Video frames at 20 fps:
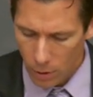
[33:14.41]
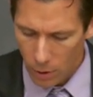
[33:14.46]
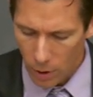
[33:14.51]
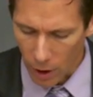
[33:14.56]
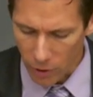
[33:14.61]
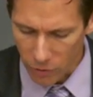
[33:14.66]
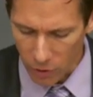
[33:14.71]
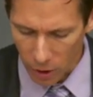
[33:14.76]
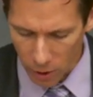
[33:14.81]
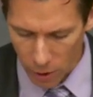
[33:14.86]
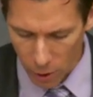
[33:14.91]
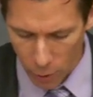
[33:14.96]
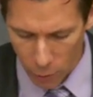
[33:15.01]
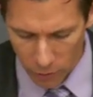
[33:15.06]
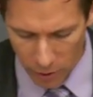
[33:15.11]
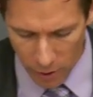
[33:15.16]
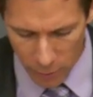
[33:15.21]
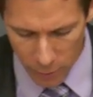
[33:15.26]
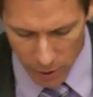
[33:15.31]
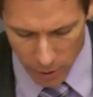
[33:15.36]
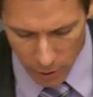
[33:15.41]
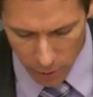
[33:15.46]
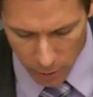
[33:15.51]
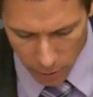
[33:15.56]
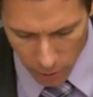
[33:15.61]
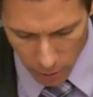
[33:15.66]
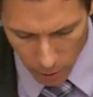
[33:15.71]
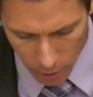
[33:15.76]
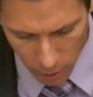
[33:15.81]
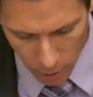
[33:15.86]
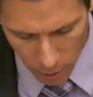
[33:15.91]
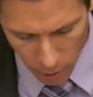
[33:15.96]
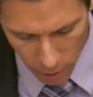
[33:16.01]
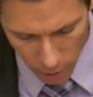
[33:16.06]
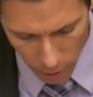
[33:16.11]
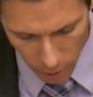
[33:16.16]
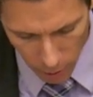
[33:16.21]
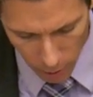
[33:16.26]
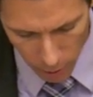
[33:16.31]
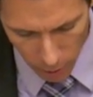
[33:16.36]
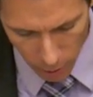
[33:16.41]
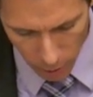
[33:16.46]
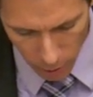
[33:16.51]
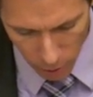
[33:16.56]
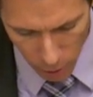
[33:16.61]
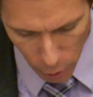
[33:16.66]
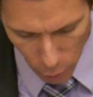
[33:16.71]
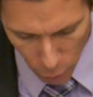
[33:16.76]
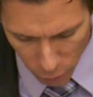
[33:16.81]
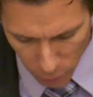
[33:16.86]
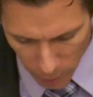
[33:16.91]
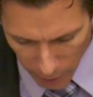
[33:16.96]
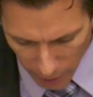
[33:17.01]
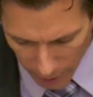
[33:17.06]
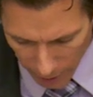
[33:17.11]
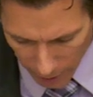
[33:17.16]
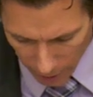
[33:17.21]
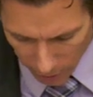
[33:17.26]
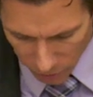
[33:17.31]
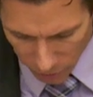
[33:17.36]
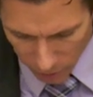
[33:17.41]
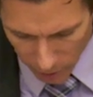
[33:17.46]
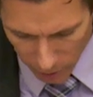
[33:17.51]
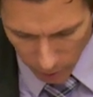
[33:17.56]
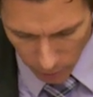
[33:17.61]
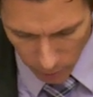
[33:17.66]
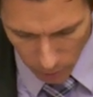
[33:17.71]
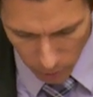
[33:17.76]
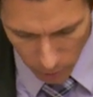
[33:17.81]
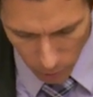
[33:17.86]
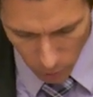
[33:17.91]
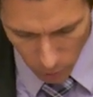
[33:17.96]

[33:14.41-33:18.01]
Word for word: as I close, let me uh, close by asking